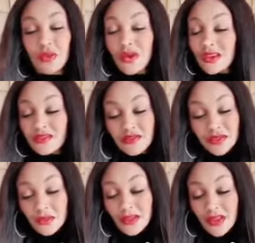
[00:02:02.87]
Why are you
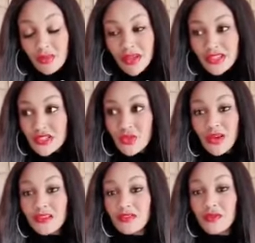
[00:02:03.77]
following their pages?
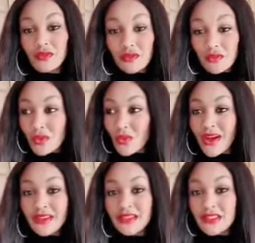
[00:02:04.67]
Why are you following me?
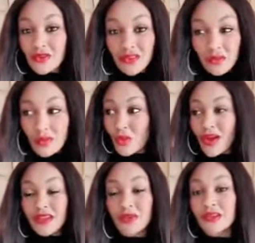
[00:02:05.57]
Why are you stalking me?
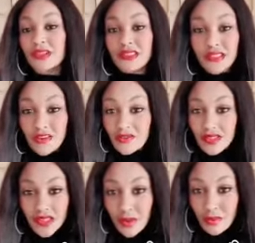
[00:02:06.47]
Why you wanna see
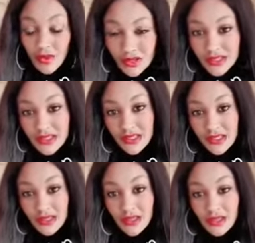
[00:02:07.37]
everything I'm
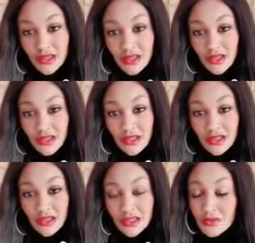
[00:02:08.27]
posting?
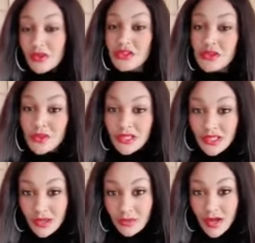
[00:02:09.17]
It's because you wanna
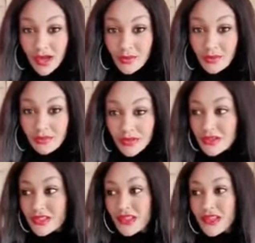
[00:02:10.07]
keep up.
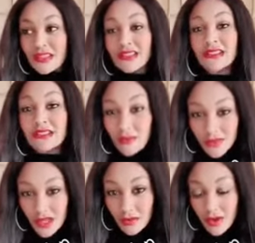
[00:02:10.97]
Because there's
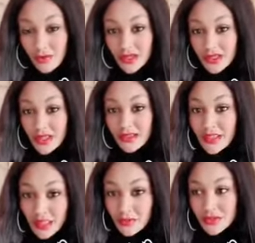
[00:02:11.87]
something about me that
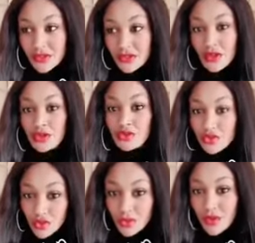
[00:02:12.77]
keeps
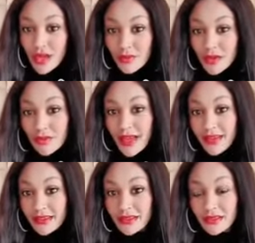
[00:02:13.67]
you coming
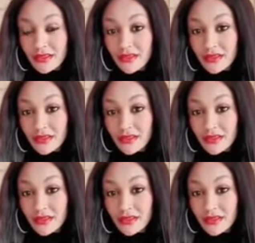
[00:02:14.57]
back.